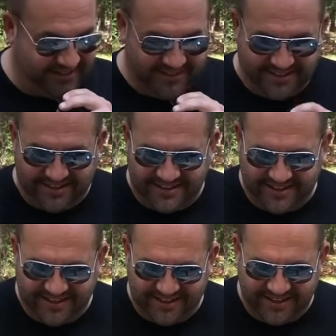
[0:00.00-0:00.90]
No,
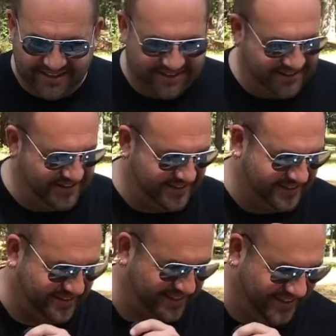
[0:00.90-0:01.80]
but you're
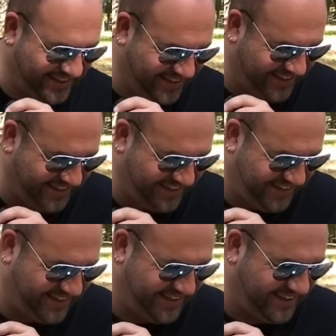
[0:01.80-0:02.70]

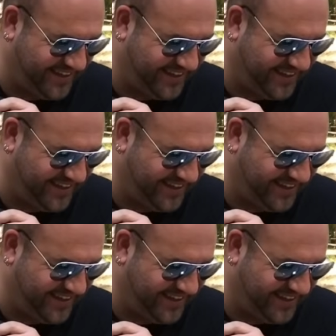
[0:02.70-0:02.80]
maybe